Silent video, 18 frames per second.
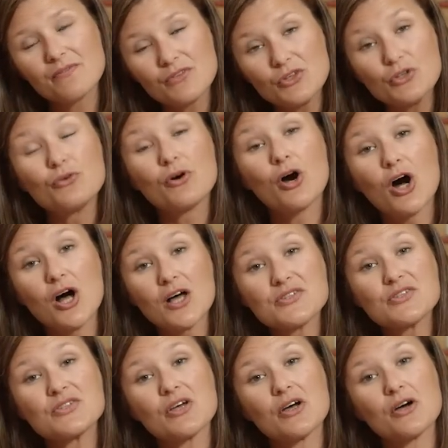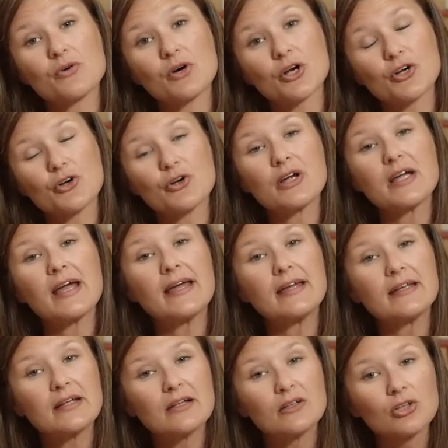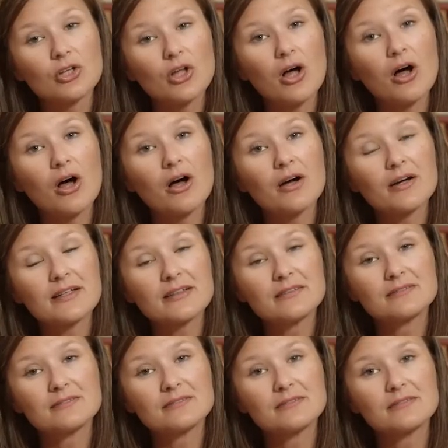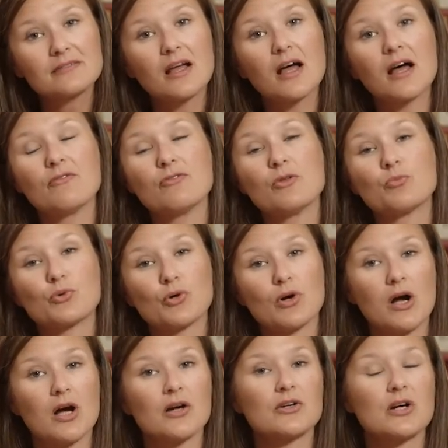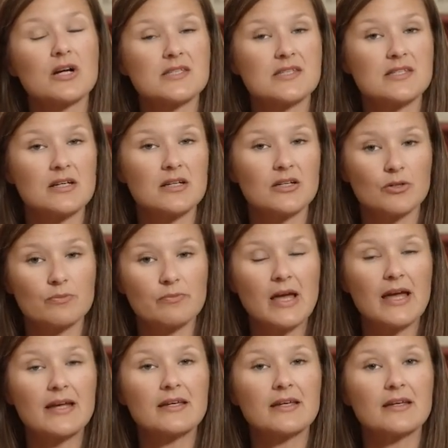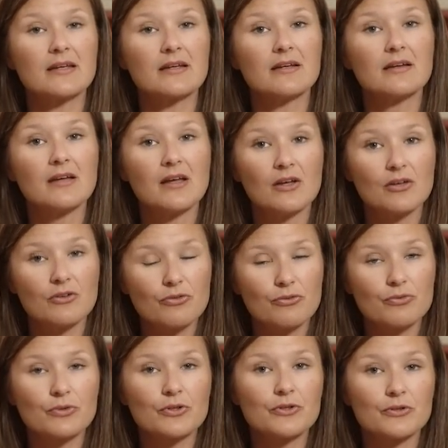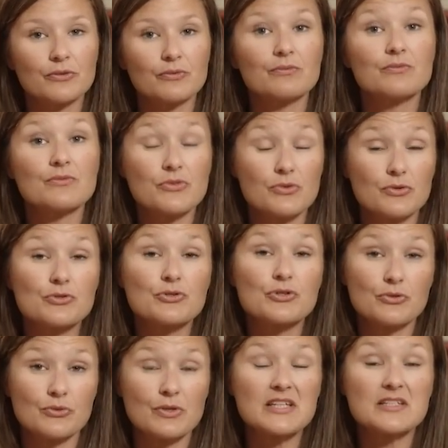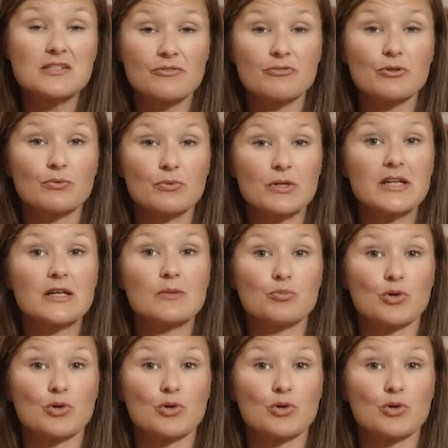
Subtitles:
you also are creating a log of the progress that you're making through doing different reading